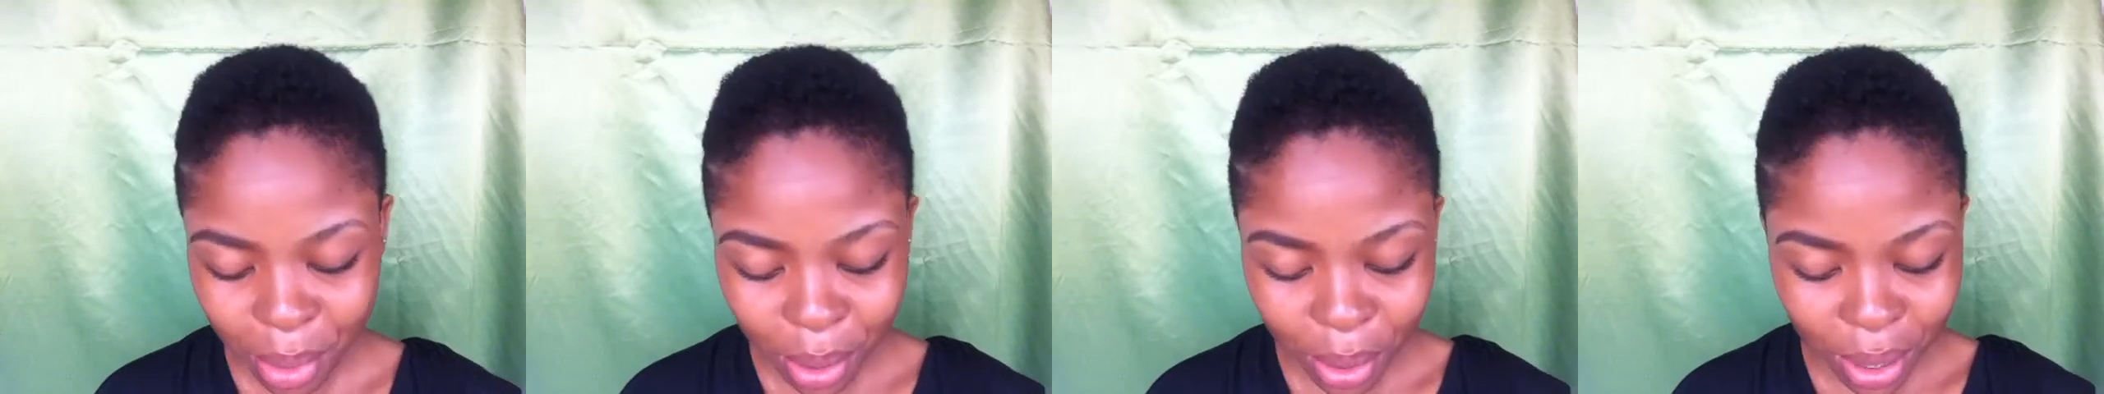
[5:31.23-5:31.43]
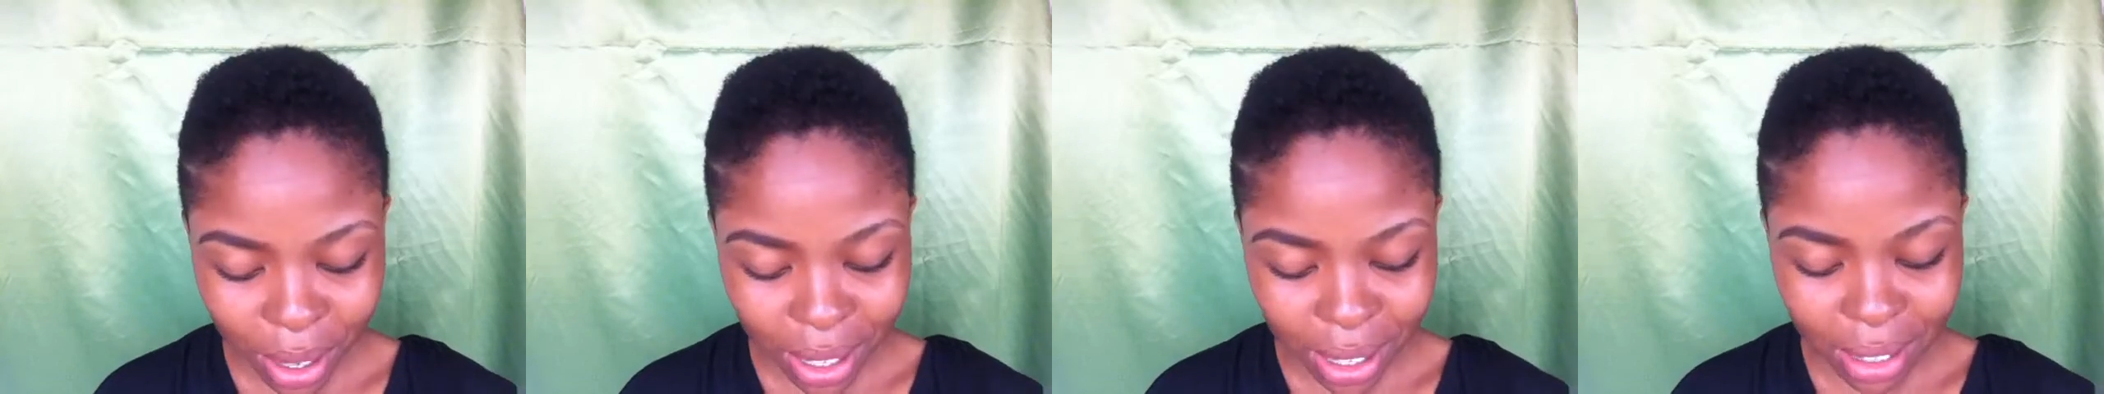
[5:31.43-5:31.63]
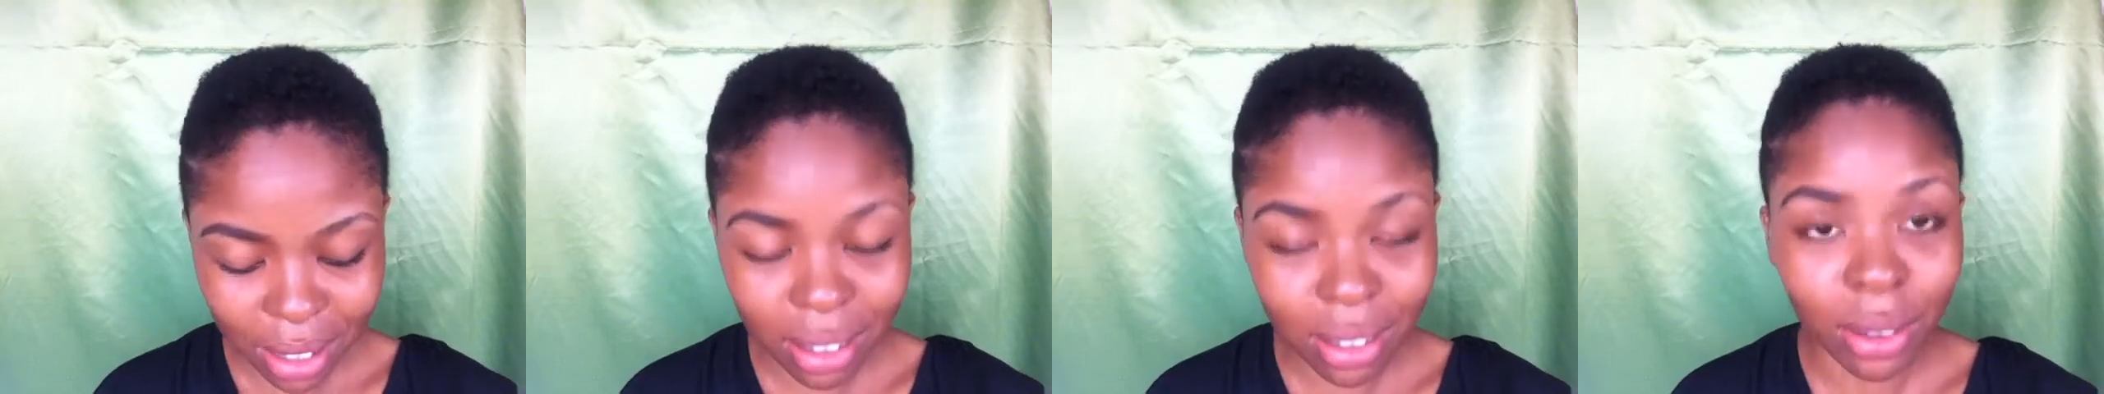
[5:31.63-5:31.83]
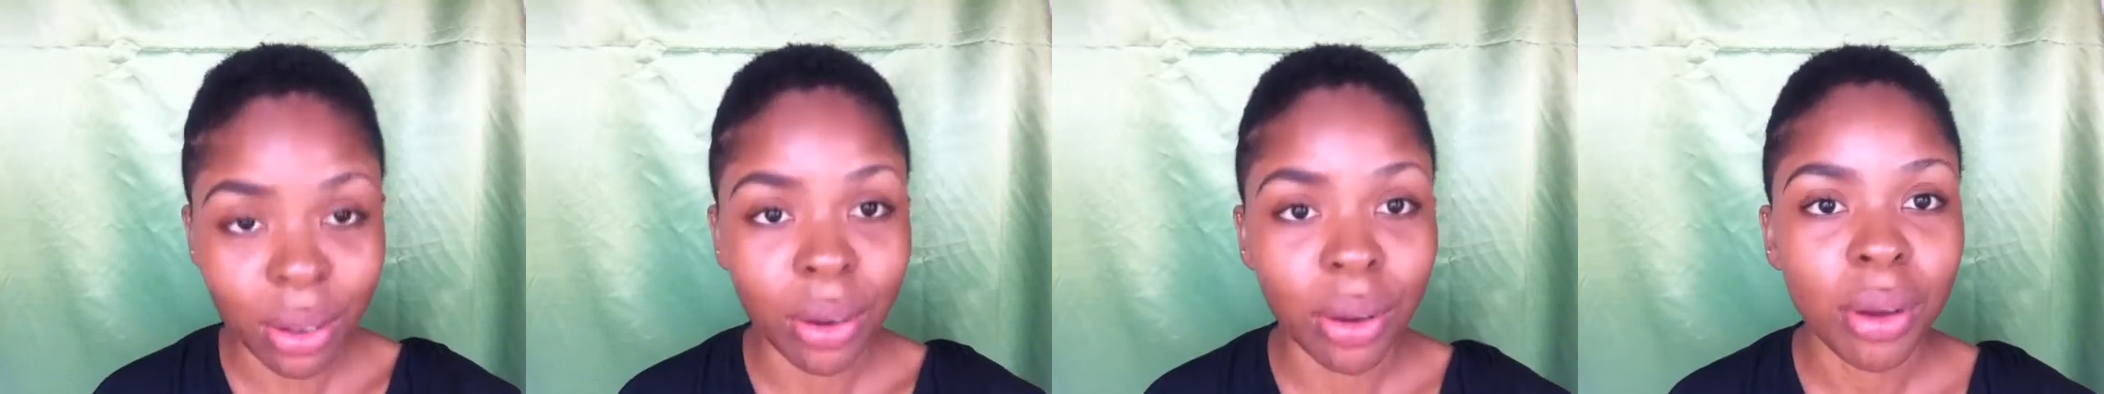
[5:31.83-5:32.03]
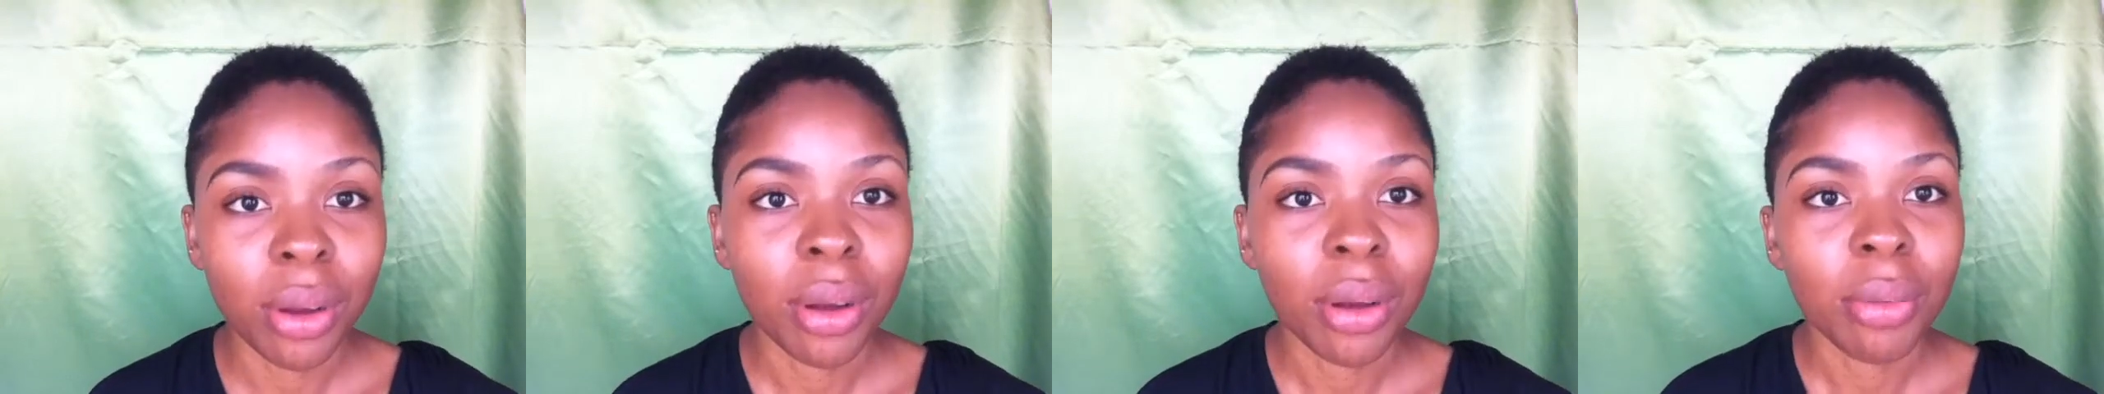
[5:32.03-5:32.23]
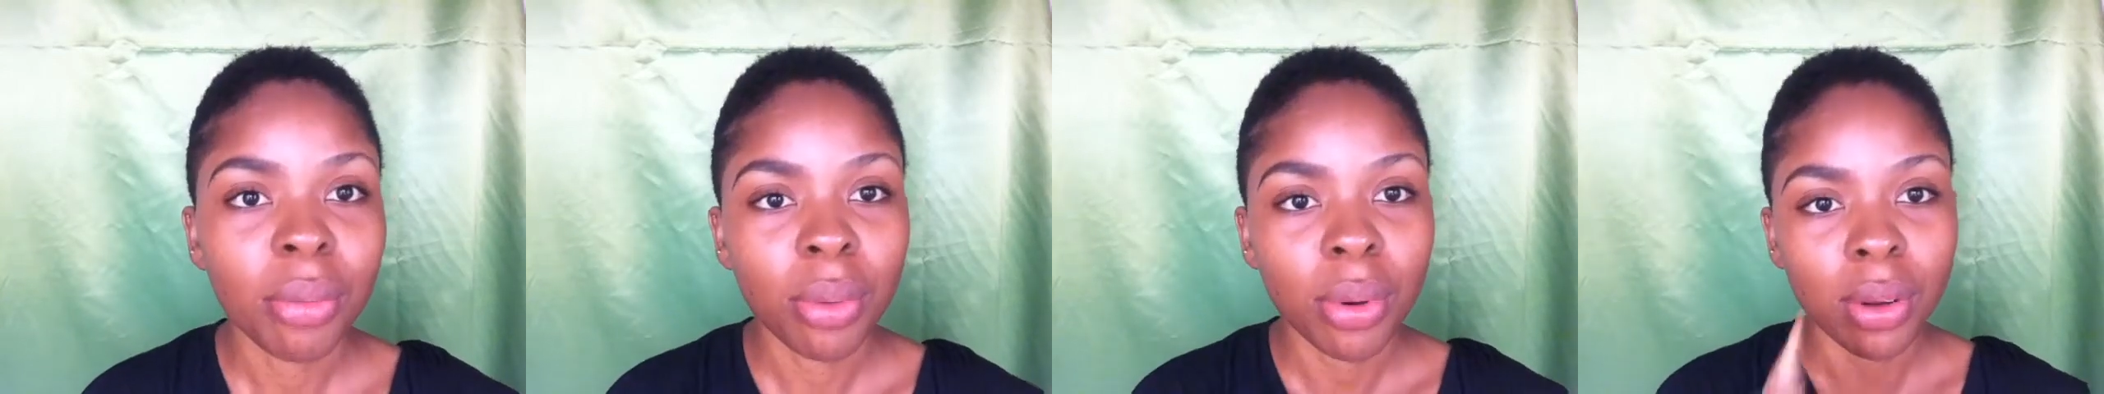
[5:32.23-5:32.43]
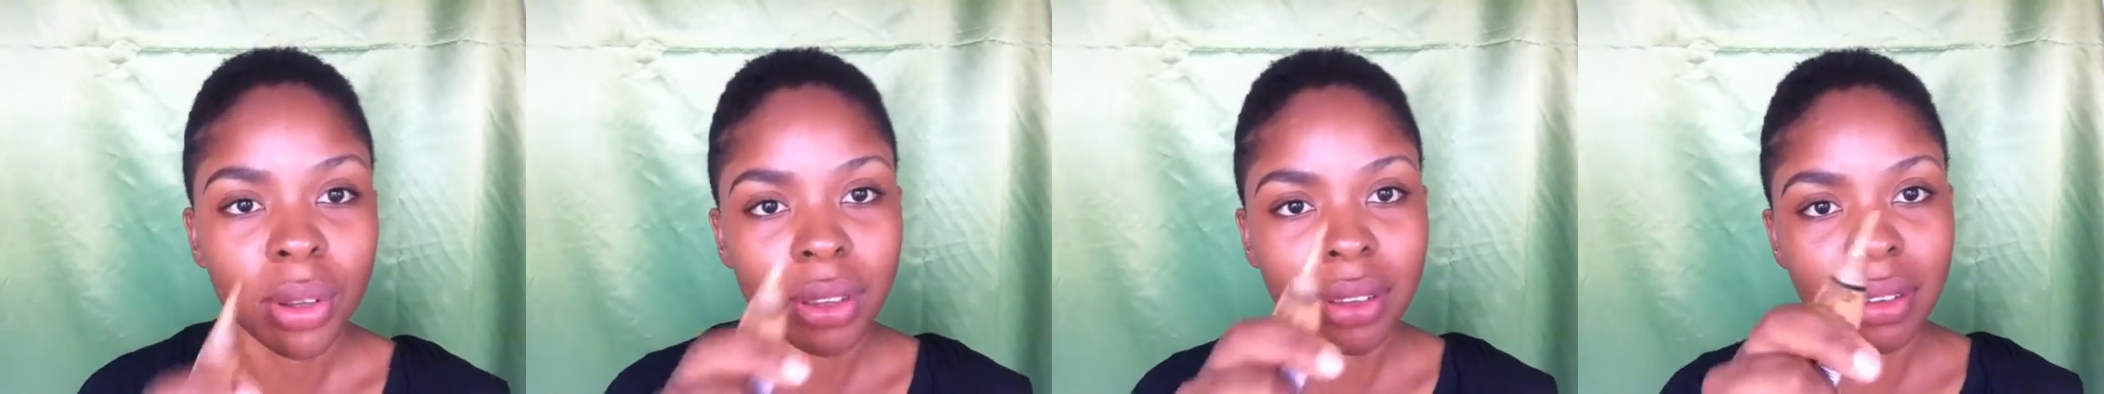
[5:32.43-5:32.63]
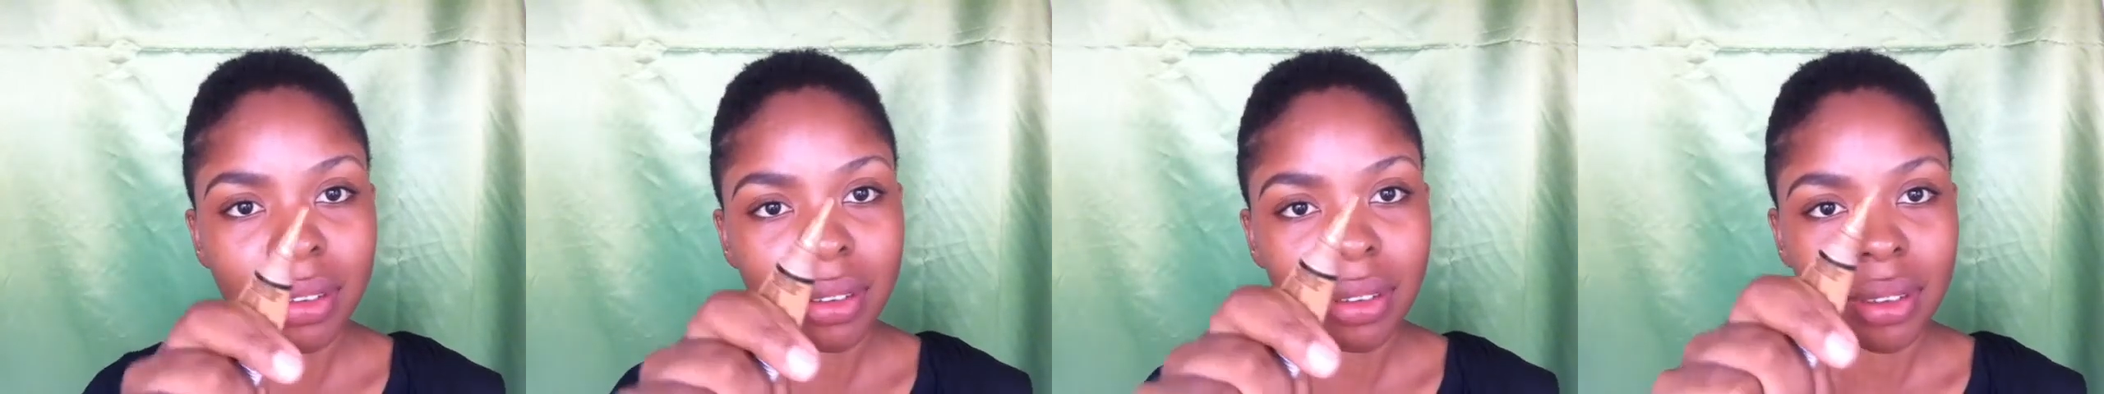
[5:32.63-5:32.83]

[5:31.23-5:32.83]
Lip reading: going to put